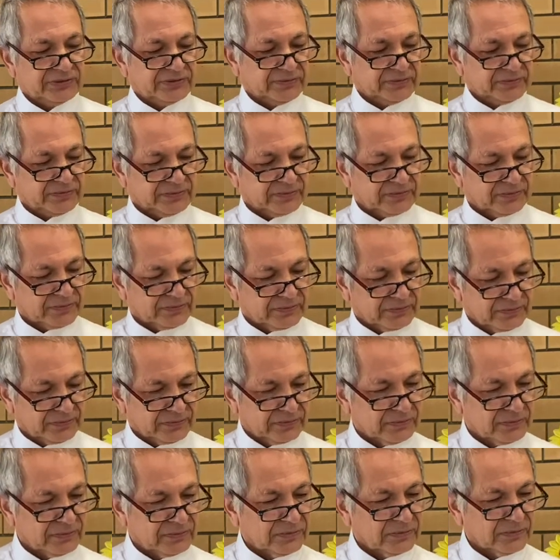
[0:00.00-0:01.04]

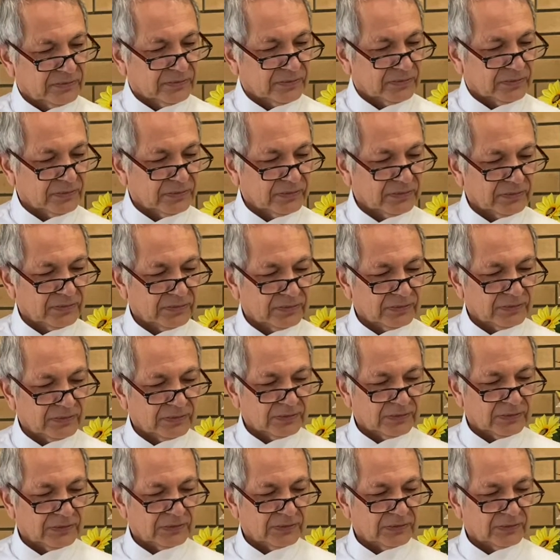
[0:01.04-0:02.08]

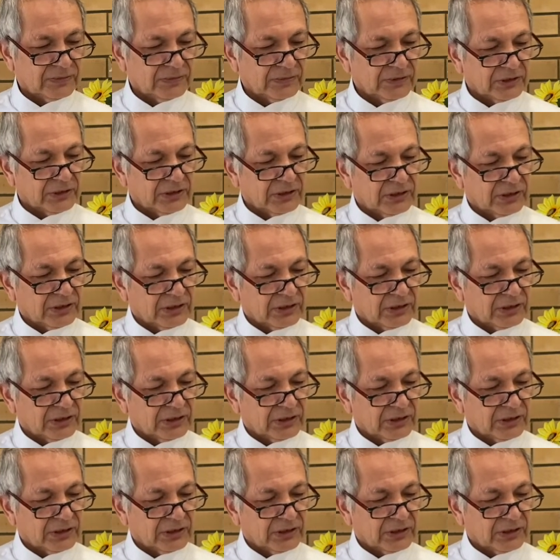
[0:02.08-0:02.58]
Nothing is said.